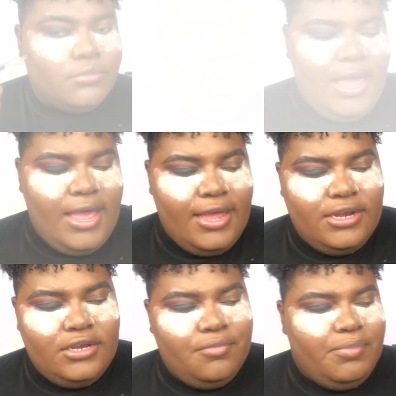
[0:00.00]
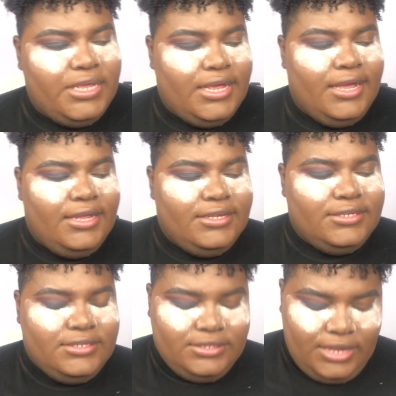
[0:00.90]
And
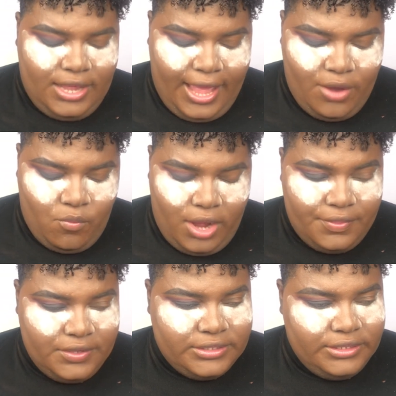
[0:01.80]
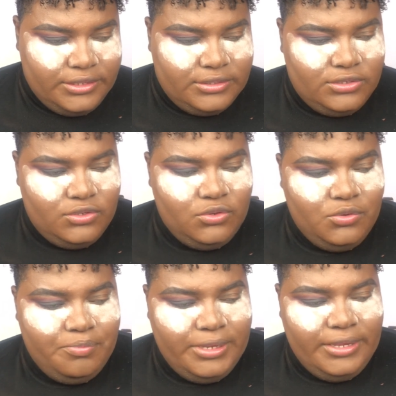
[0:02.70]
because I want this look to
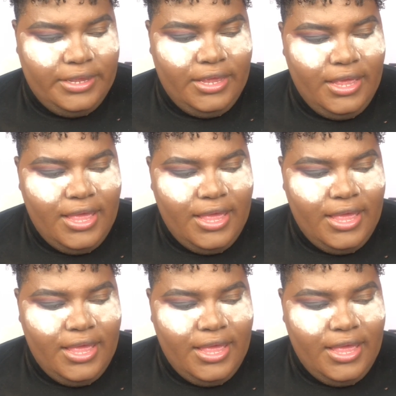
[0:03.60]
be